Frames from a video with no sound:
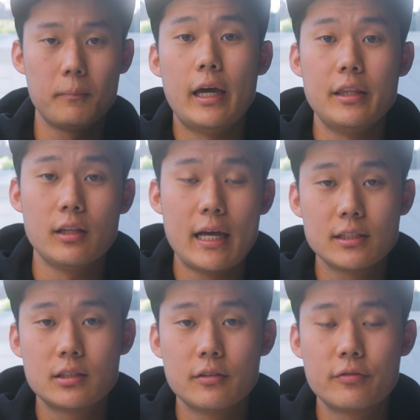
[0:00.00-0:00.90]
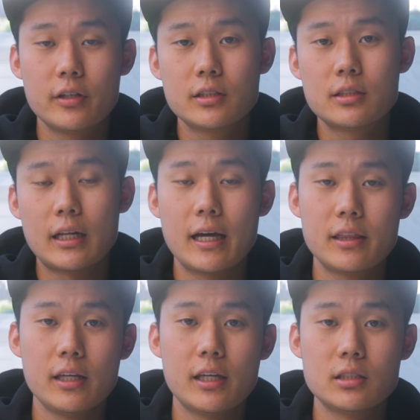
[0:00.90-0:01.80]
And the last difference that I
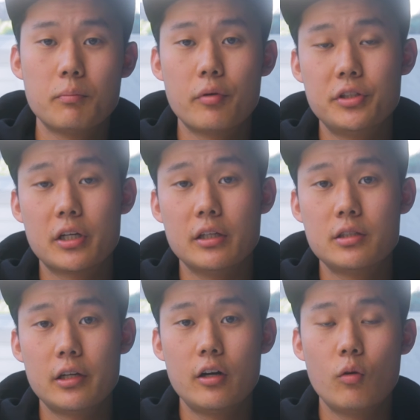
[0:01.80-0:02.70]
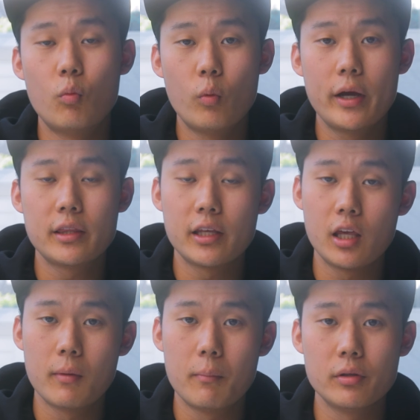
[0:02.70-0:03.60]
think is important to consider when thinking
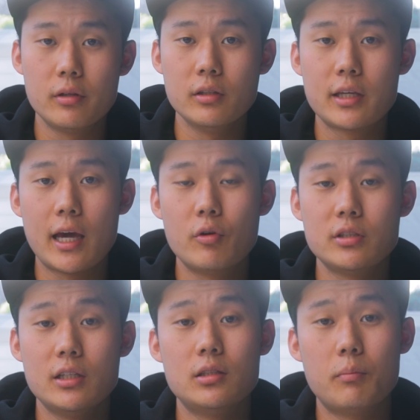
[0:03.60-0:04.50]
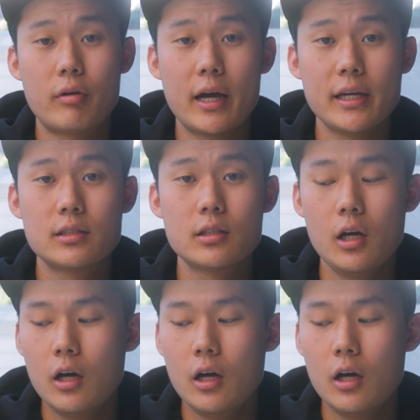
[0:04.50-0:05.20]
about both of these cameras is the price.